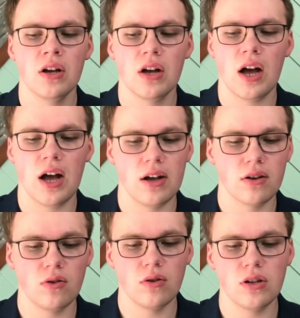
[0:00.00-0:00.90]
uh,
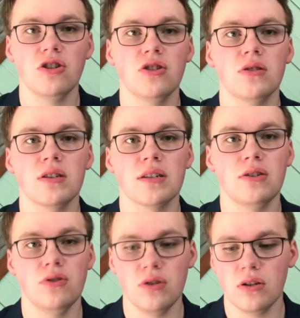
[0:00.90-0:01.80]
goalie Justice
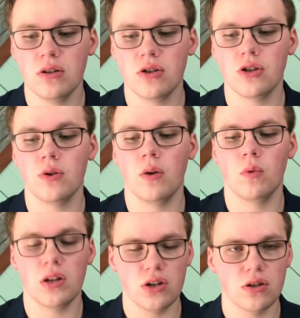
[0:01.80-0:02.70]
Uniacke to a
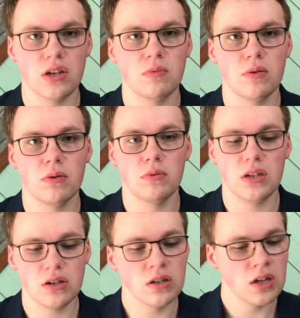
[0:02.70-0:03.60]
one-year league minimum
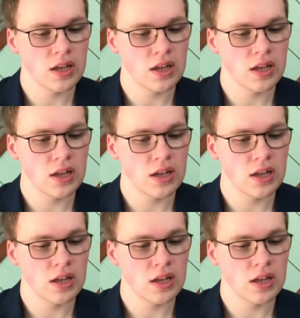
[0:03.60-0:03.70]
deal.